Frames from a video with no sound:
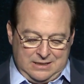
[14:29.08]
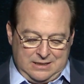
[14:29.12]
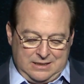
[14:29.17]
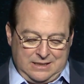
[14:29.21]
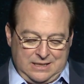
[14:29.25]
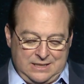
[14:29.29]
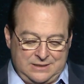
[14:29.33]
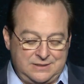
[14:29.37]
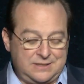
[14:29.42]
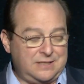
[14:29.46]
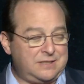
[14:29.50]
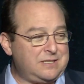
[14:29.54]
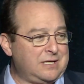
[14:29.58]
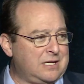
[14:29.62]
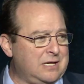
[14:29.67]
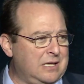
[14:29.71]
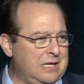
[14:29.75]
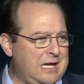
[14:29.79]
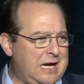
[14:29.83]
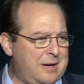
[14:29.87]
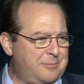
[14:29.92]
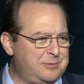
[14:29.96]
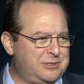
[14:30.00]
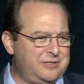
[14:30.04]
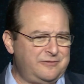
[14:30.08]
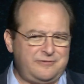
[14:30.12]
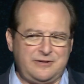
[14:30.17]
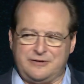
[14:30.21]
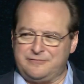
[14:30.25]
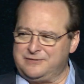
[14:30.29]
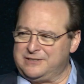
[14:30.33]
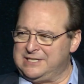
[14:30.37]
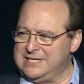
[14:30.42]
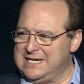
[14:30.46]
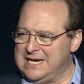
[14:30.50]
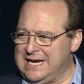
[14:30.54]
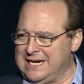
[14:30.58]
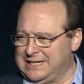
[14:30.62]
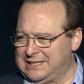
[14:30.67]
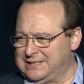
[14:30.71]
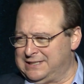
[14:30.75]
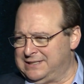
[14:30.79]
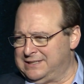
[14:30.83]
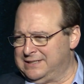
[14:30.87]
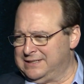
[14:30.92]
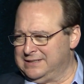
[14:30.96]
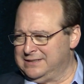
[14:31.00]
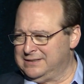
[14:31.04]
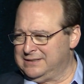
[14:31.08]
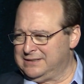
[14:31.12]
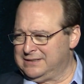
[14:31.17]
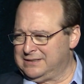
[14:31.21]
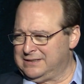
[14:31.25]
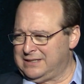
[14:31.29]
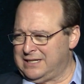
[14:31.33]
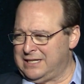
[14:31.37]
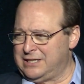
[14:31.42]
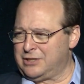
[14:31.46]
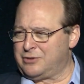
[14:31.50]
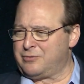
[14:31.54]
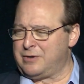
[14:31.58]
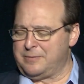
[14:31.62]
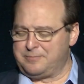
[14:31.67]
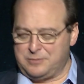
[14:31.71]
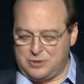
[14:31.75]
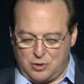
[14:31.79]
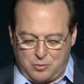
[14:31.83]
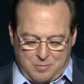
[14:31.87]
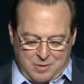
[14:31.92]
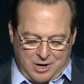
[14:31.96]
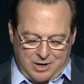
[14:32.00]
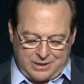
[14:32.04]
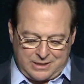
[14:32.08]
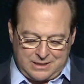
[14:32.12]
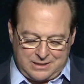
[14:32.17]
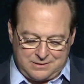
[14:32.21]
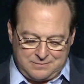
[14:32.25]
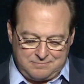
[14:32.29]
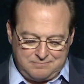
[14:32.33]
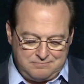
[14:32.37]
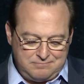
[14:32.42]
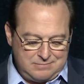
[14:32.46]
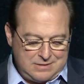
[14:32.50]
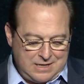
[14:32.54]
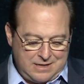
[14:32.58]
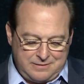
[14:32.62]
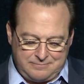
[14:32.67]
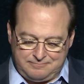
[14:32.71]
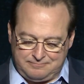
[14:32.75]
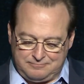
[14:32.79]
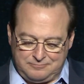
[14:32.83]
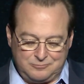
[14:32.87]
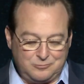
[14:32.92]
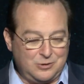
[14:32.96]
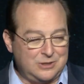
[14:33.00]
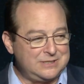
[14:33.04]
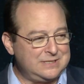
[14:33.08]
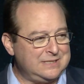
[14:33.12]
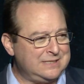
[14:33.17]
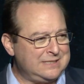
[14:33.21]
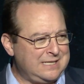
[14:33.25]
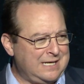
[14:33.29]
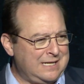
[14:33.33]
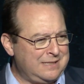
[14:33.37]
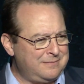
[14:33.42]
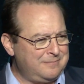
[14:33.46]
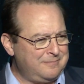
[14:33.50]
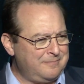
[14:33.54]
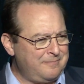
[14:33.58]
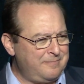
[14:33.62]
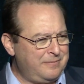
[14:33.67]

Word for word: Is it the collapse of FTX and the crypto market? No, wasn't that.